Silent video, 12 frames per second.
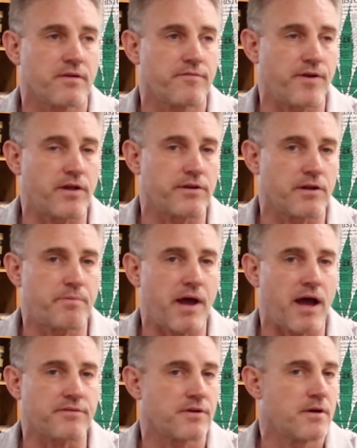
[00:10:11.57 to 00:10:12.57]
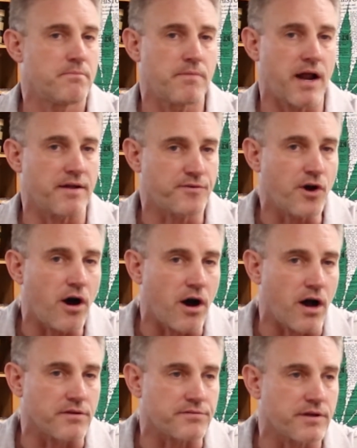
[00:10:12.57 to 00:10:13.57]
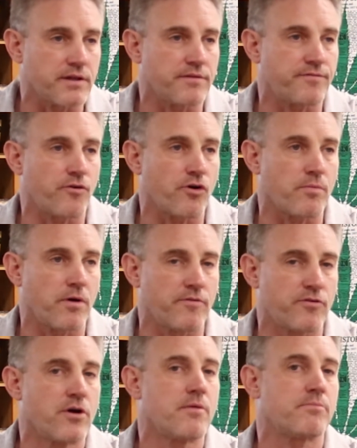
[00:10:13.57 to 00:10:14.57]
failing to pass might have caused in the form of